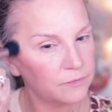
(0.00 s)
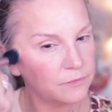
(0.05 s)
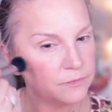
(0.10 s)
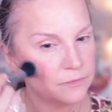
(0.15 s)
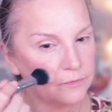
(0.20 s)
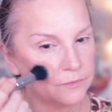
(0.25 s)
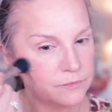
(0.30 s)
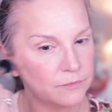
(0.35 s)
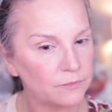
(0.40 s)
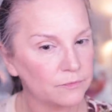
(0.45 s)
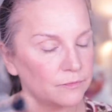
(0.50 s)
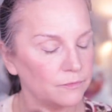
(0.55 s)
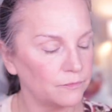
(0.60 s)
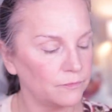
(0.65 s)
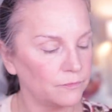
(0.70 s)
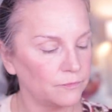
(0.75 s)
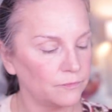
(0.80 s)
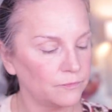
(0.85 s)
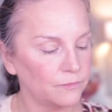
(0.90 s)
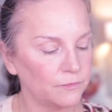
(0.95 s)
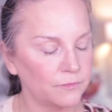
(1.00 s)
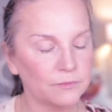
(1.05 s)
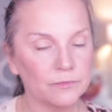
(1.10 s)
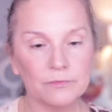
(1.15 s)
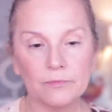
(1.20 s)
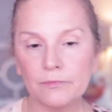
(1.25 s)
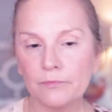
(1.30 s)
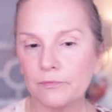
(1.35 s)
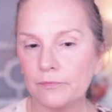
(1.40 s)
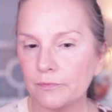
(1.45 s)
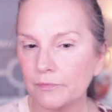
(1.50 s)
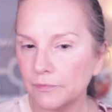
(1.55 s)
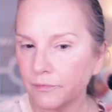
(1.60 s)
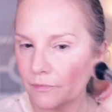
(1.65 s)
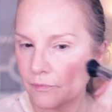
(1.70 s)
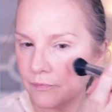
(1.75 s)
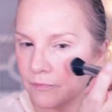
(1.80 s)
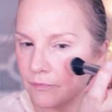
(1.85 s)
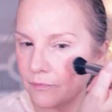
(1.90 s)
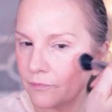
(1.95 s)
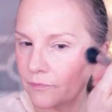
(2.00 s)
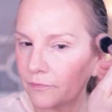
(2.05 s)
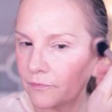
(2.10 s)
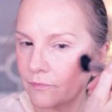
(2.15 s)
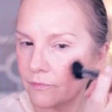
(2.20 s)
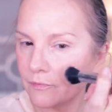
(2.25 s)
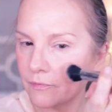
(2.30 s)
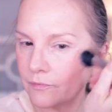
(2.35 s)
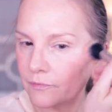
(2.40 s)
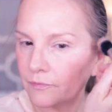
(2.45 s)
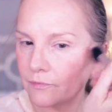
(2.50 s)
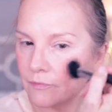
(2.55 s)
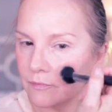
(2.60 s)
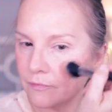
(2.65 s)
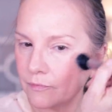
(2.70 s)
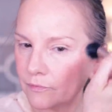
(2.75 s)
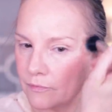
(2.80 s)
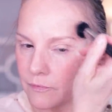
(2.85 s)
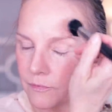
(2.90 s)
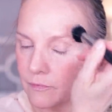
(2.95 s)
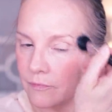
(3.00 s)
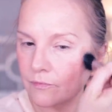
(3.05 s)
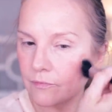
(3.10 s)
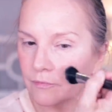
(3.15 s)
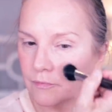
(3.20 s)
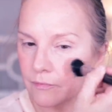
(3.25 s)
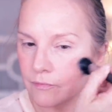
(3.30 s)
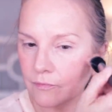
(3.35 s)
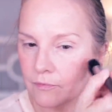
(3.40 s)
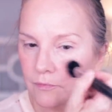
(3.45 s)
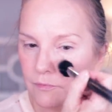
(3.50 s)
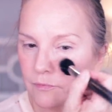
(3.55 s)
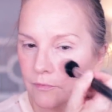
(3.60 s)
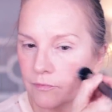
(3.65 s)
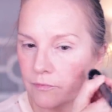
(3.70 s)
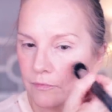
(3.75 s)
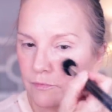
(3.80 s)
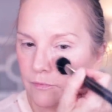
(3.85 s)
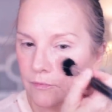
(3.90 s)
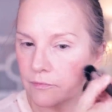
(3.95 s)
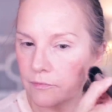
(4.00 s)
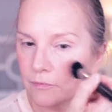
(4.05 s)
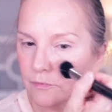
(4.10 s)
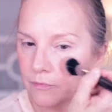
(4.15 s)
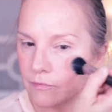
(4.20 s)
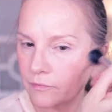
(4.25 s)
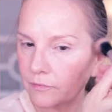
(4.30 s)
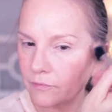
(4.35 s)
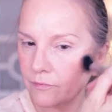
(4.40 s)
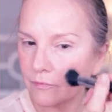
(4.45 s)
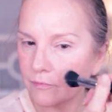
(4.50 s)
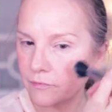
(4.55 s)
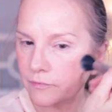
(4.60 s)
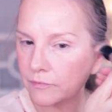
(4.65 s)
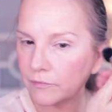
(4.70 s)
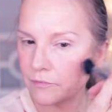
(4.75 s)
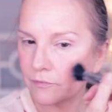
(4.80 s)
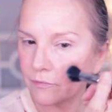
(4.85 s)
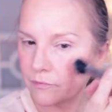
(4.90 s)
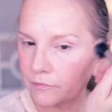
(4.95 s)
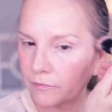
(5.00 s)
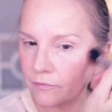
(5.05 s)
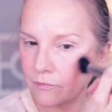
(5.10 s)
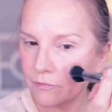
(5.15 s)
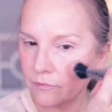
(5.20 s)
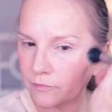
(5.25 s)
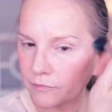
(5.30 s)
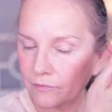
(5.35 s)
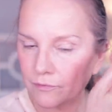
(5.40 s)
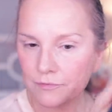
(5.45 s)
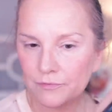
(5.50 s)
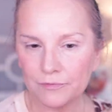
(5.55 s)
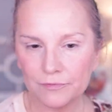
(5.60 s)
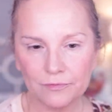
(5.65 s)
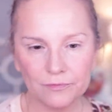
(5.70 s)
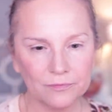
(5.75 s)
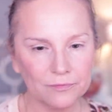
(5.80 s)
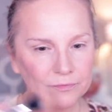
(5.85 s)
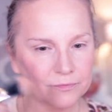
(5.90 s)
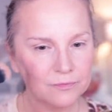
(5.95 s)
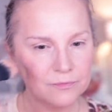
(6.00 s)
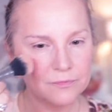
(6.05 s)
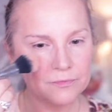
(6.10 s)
[no speech]